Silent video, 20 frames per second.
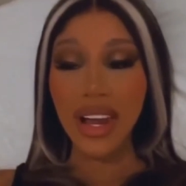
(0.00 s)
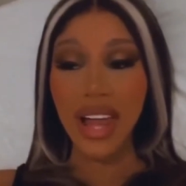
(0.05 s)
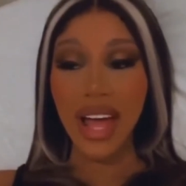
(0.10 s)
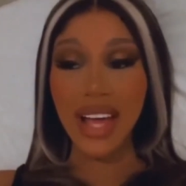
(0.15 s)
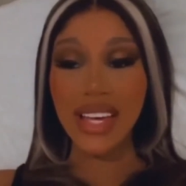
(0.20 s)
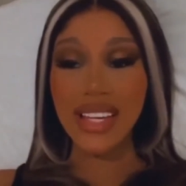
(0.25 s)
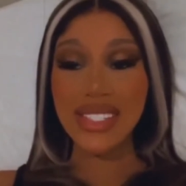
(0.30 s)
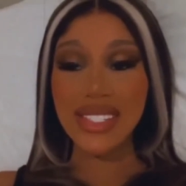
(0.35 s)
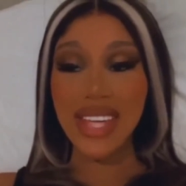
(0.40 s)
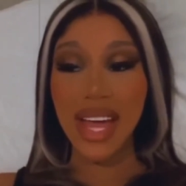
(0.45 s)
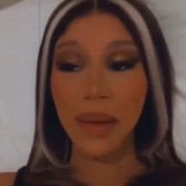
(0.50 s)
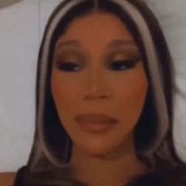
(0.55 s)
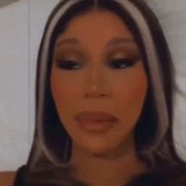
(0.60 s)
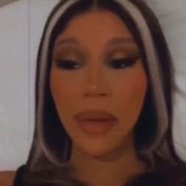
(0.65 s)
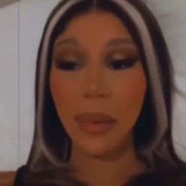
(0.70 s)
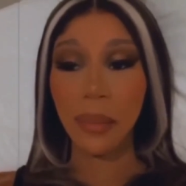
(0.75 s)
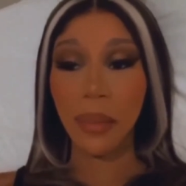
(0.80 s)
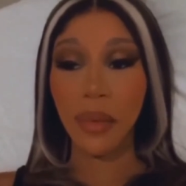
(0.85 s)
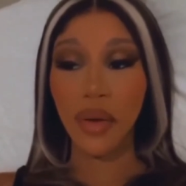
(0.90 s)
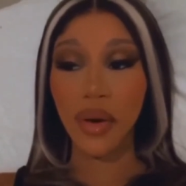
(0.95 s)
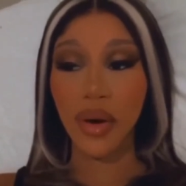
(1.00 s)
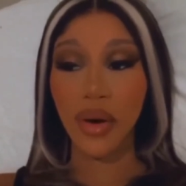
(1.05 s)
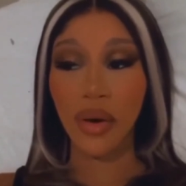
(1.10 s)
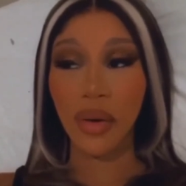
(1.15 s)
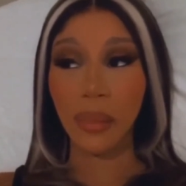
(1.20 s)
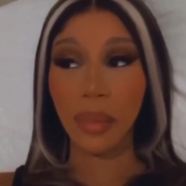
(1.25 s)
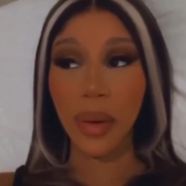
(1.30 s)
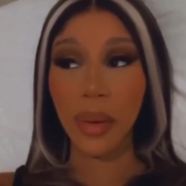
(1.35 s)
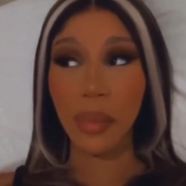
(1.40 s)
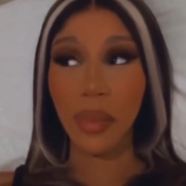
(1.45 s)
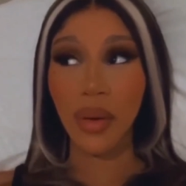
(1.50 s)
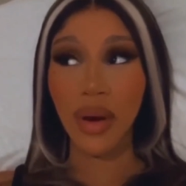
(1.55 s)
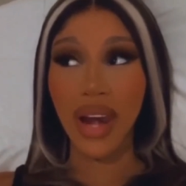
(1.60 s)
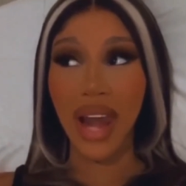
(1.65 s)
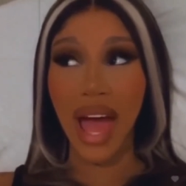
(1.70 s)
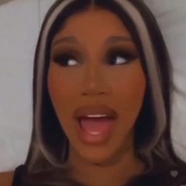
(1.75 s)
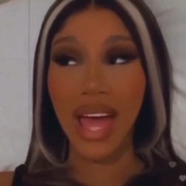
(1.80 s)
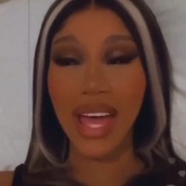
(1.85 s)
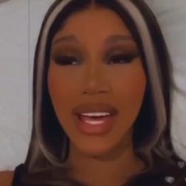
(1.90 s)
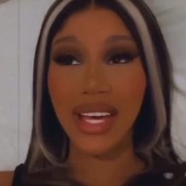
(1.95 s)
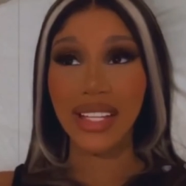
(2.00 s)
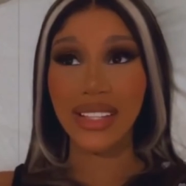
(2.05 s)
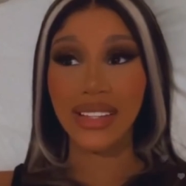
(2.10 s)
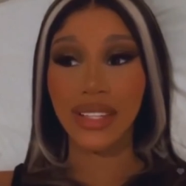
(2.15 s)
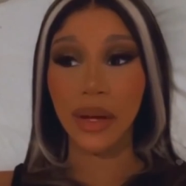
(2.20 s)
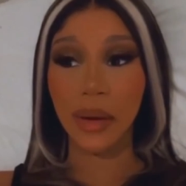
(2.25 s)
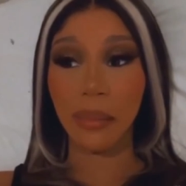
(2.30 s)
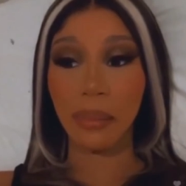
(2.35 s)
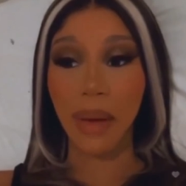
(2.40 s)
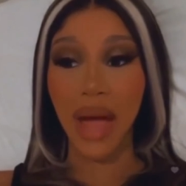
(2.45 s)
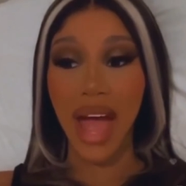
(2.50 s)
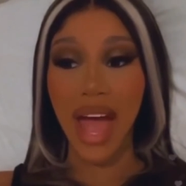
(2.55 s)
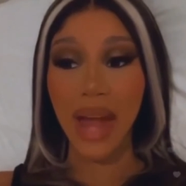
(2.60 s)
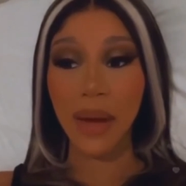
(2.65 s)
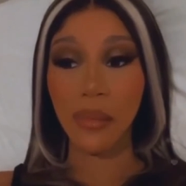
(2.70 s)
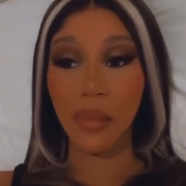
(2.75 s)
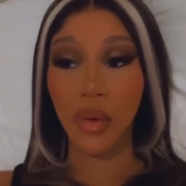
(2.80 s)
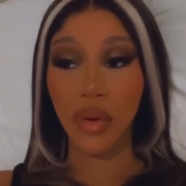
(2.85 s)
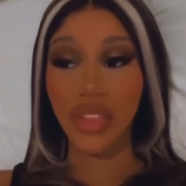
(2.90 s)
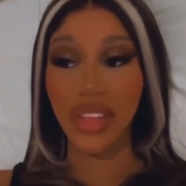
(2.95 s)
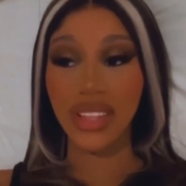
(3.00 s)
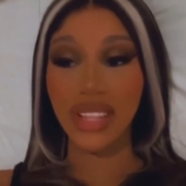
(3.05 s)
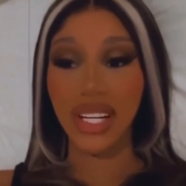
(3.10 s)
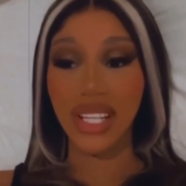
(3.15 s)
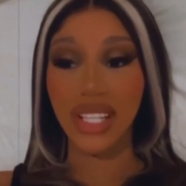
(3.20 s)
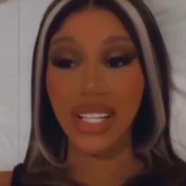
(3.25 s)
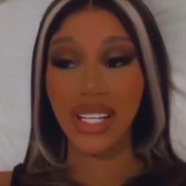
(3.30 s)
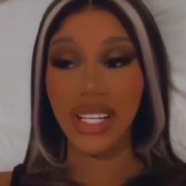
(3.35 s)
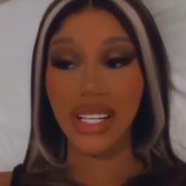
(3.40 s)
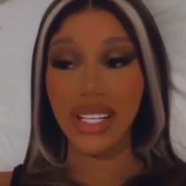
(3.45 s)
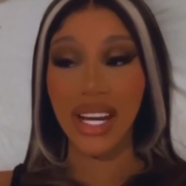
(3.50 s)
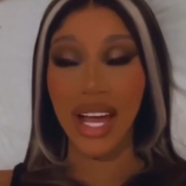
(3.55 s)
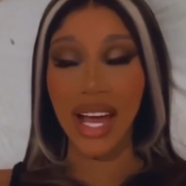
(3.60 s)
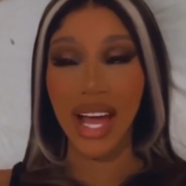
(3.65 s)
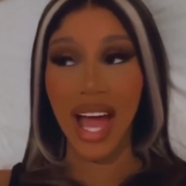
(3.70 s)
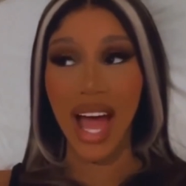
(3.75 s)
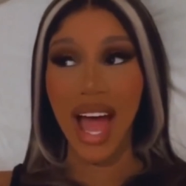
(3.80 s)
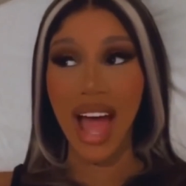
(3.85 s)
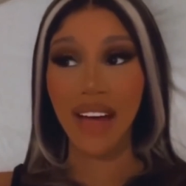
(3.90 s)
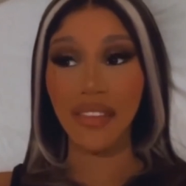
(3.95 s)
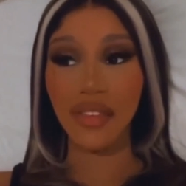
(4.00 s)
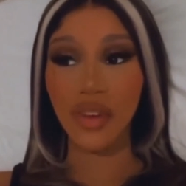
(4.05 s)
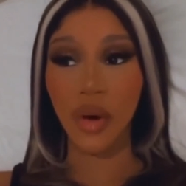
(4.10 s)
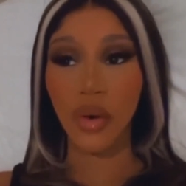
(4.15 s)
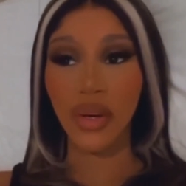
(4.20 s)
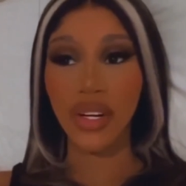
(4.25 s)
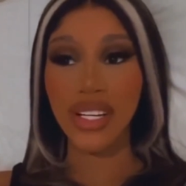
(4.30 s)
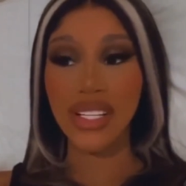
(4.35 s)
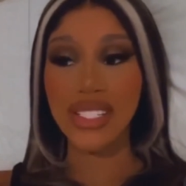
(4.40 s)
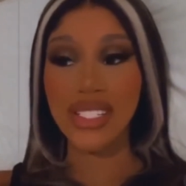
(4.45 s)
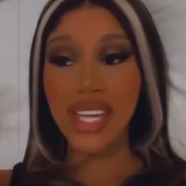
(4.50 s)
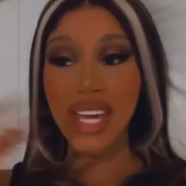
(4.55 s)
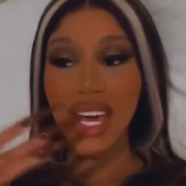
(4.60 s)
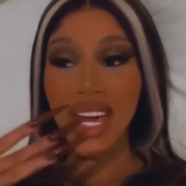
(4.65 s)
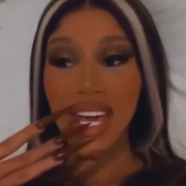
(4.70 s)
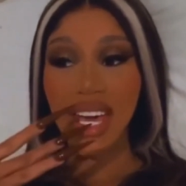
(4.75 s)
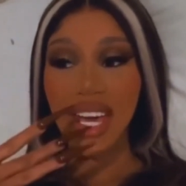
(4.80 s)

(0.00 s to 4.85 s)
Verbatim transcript: like it's like people don't people like the bad more than the good like i have noticed